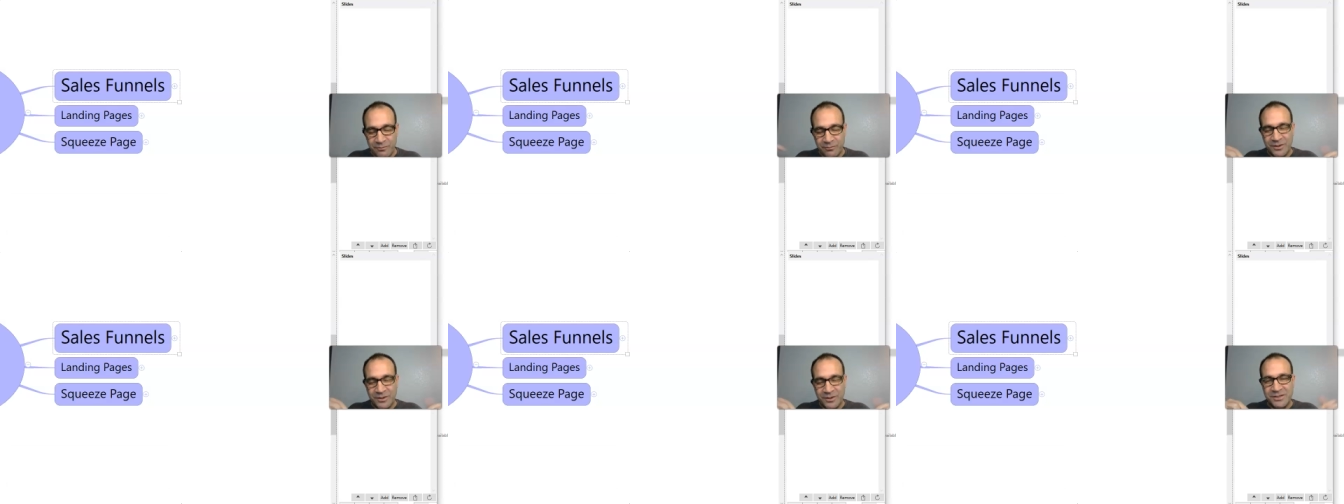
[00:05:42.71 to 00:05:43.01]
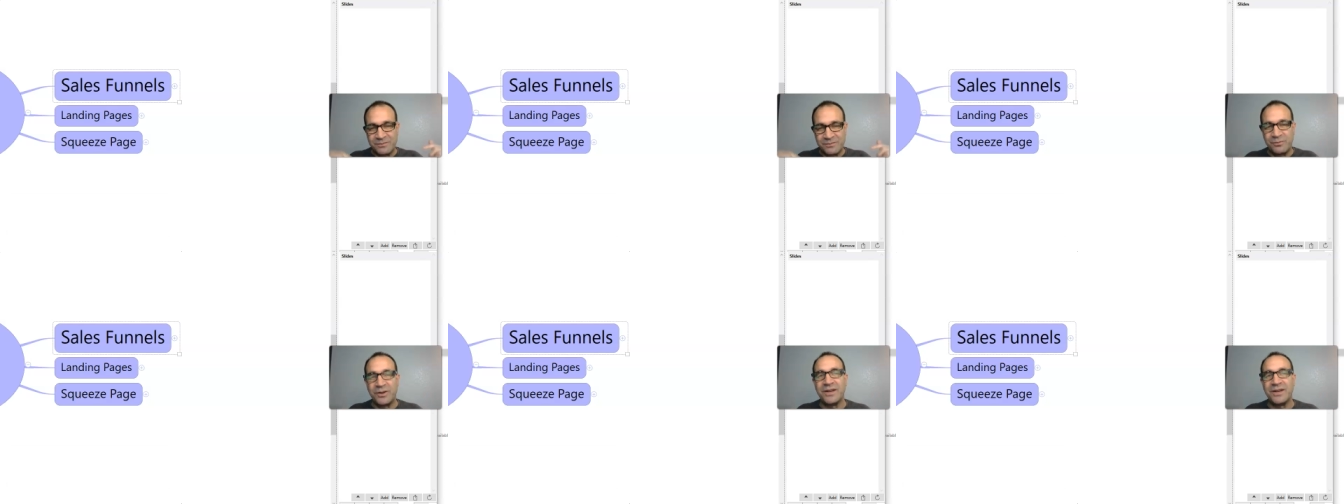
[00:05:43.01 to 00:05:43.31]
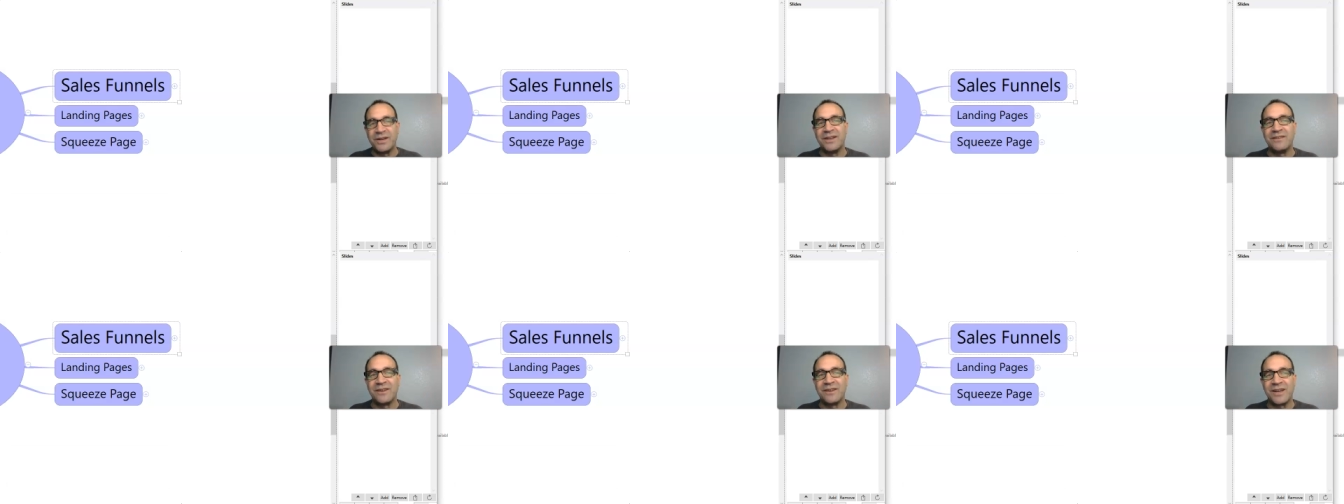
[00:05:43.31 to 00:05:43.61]
please put
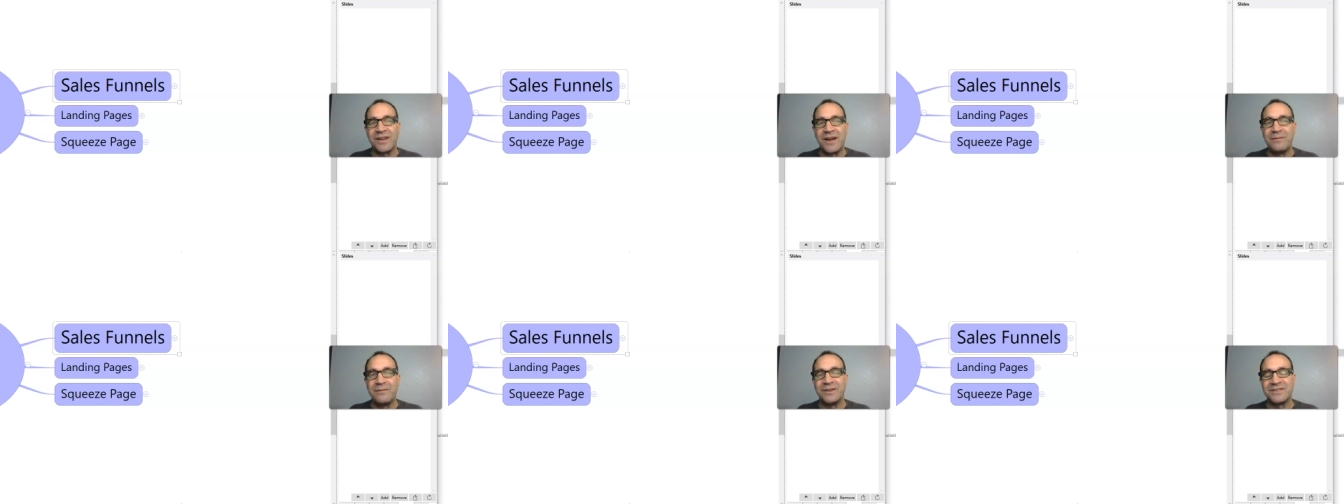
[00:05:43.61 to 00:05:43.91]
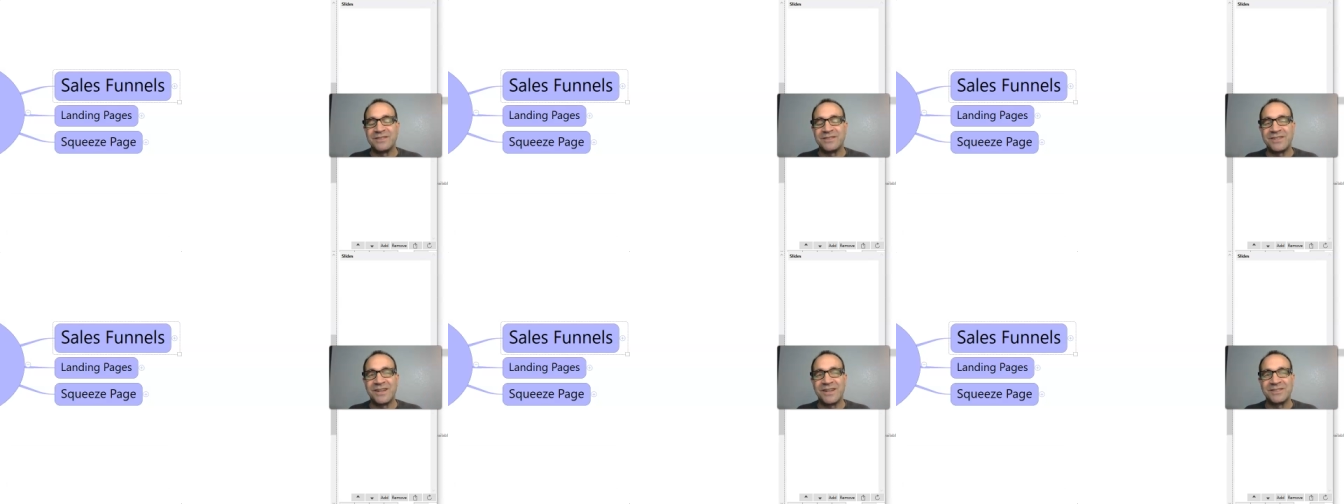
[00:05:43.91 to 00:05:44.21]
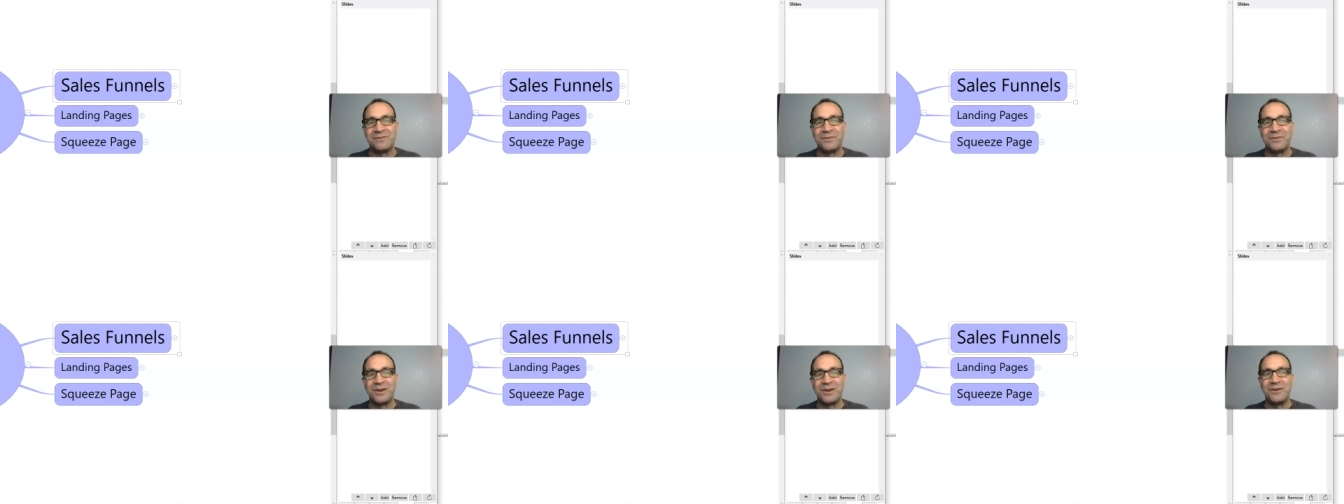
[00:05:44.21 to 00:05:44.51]
it in the comments
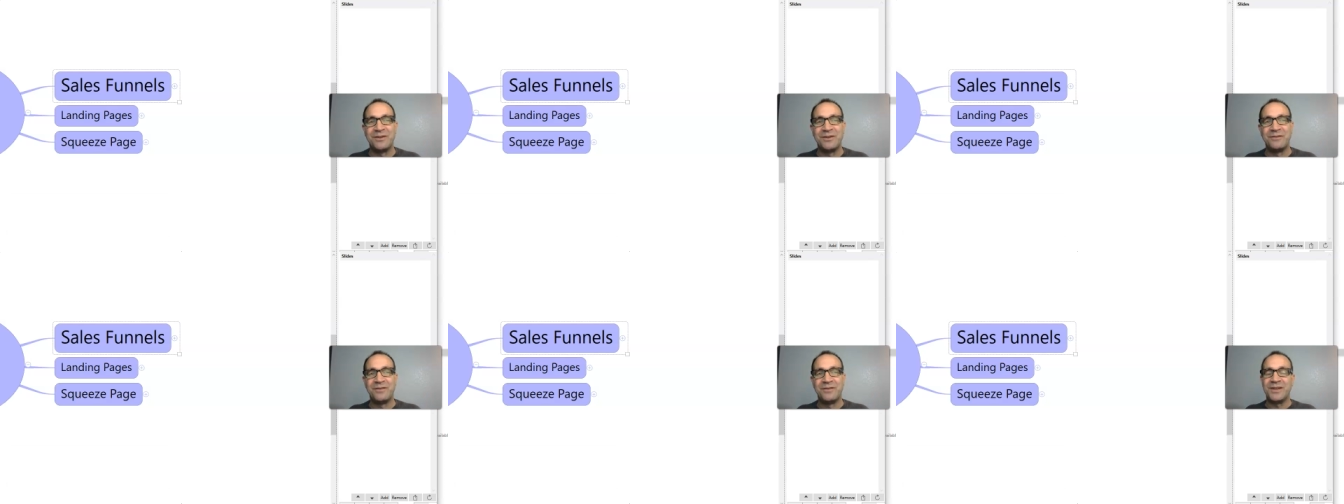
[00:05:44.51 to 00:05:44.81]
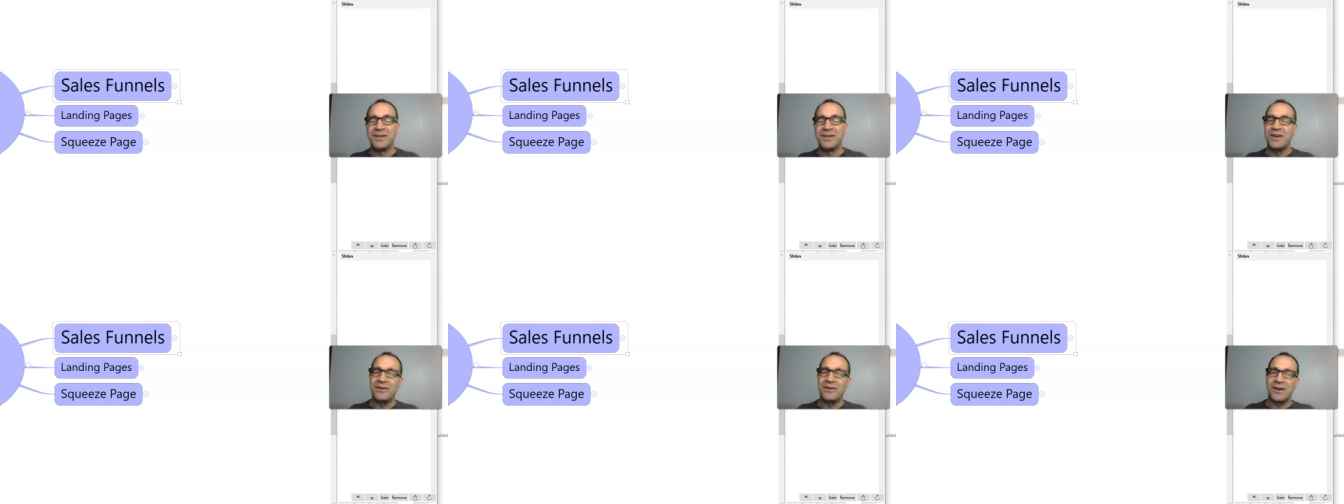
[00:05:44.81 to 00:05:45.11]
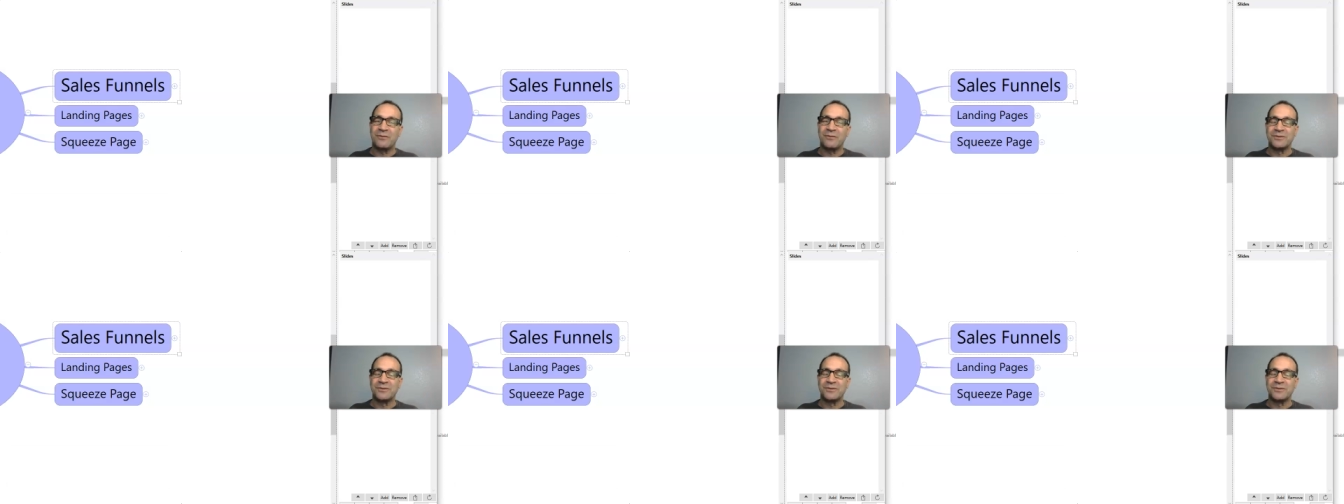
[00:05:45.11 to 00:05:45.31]
section below the video and I'll